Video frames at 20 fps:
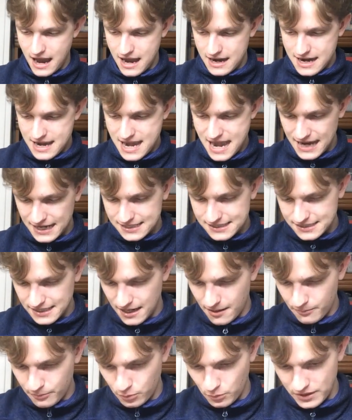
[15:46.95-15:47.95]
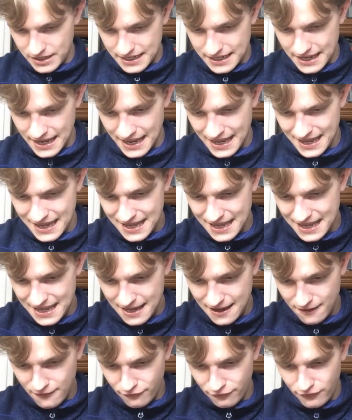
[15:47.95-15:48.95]
Next up we
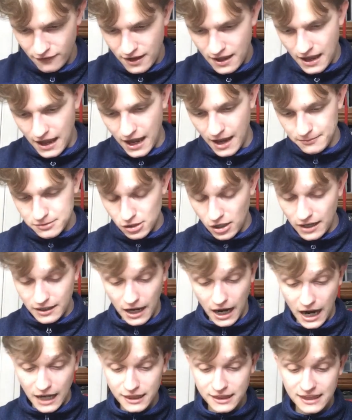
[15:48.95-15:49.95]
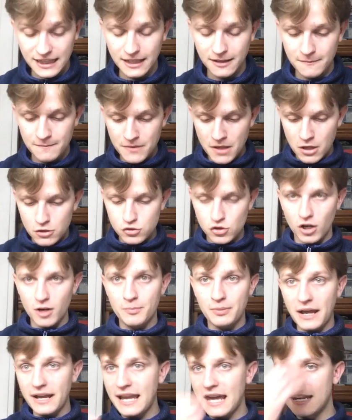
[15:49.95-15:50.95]
have, so I think
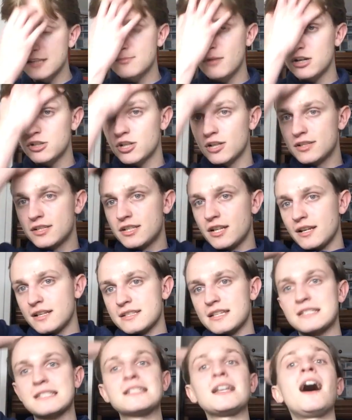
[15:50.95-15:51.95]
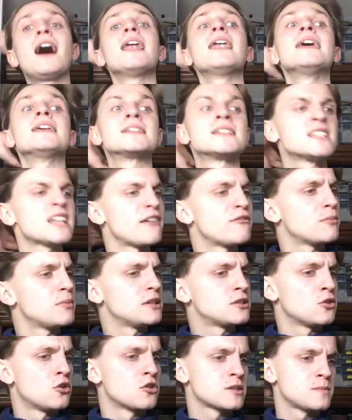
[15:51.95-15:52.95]
Trollope, again, is much underdone as a stylist.
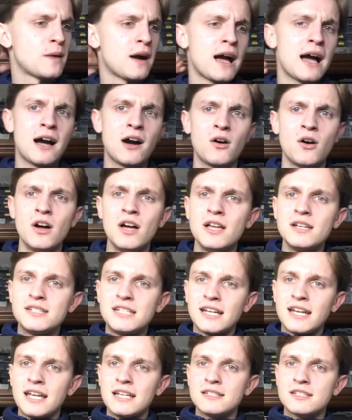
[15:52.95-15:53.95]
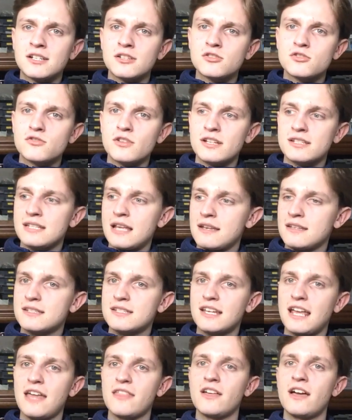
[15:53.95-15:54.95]
Everybody talks about how Dickens can string a sentence
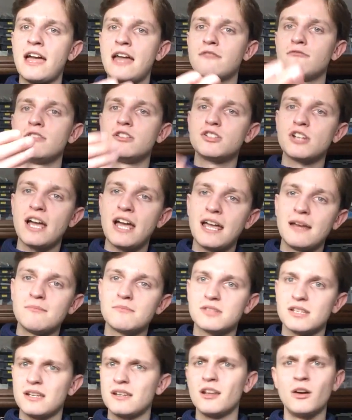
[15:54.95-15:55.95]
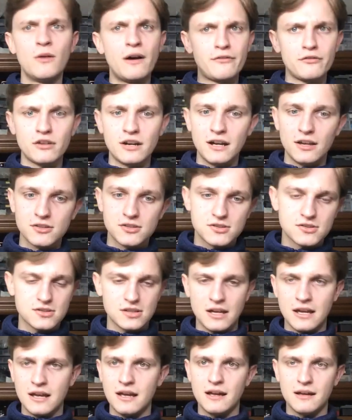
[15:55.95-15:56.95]
together, Henry James and whoever else,
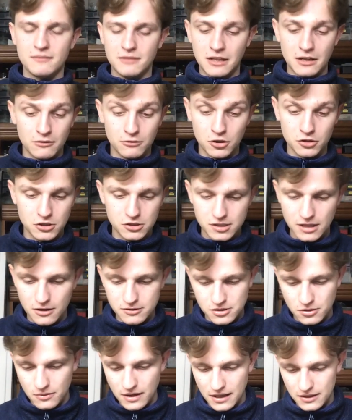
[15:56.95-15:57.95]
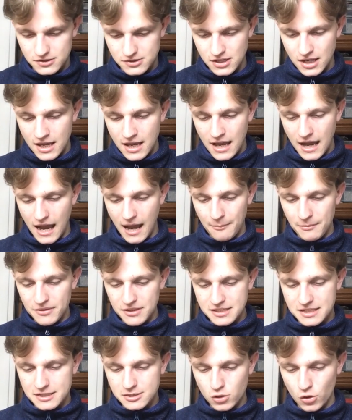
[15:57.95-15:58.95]
goodness knows who else. But
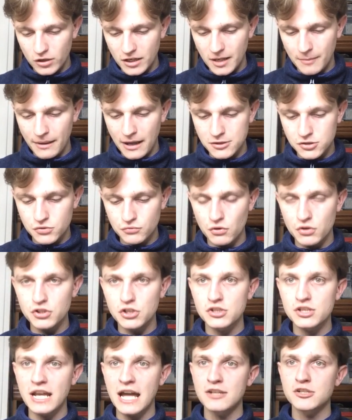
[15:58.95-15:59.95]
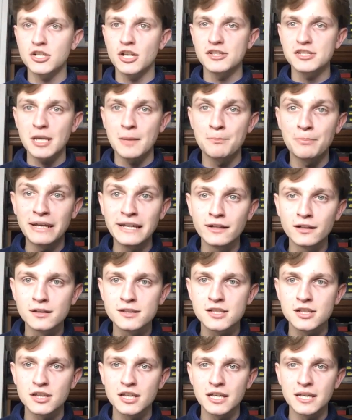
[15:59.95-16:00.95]
this is talking about Sir Roger Scatcherd's appeal
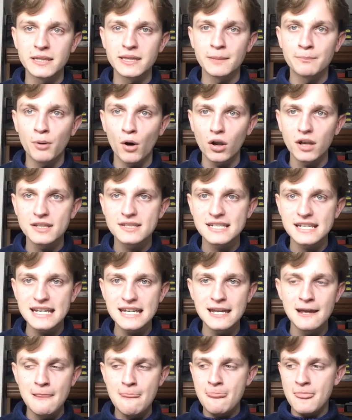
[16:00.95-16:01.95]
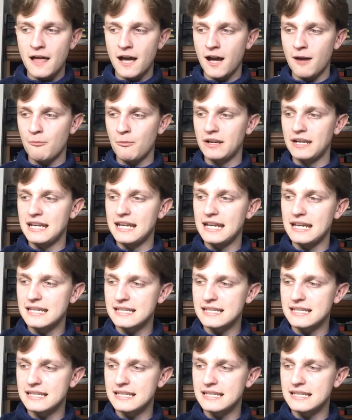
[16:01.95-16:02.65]
to the polity when he